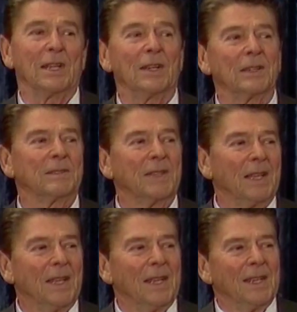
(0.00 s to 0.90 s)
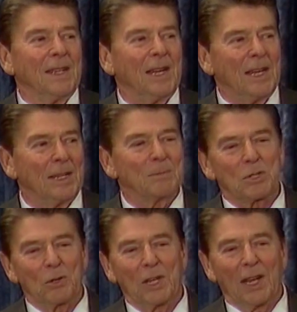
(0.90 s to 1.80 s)
here, I am
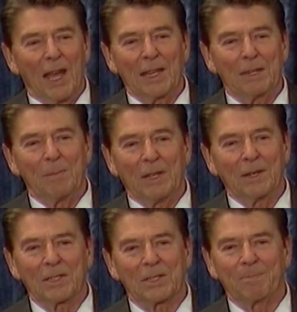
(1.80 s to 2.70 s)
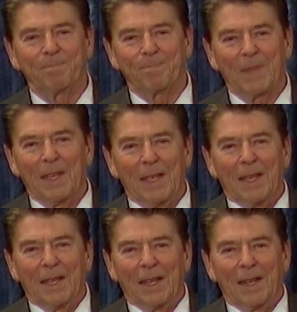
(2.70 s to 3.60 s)
so delighted, because
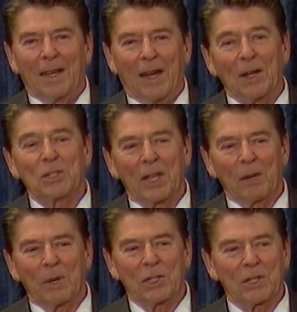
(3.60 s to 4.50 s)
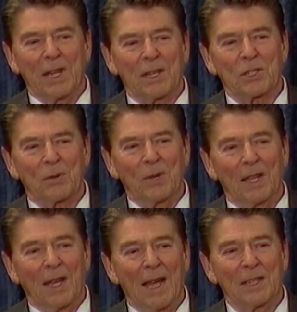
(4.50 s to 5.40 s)
our generation has to
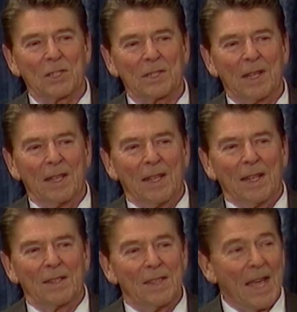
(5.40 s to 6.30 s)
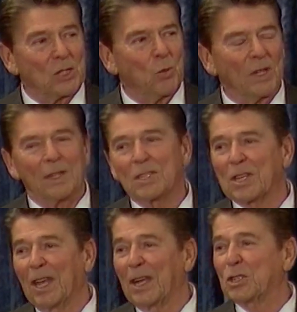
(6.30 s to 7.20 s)
realize that's what
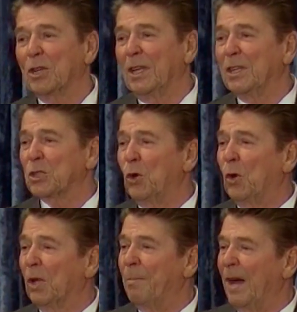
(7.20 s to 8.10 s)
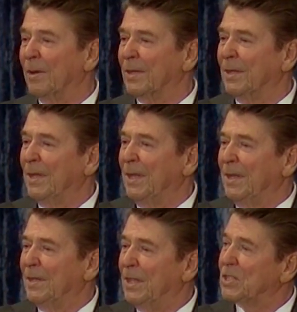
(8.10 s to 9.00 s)
this election is all about.
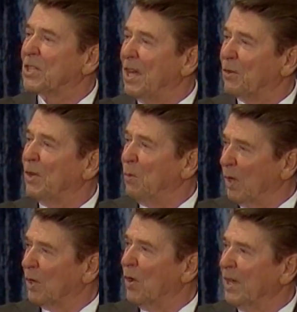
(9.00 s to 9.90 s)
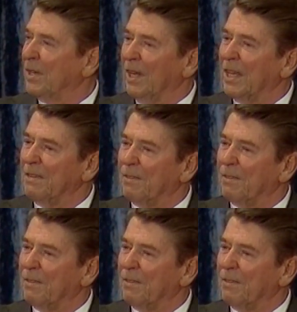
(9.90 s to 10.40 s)
This country, we're going to lead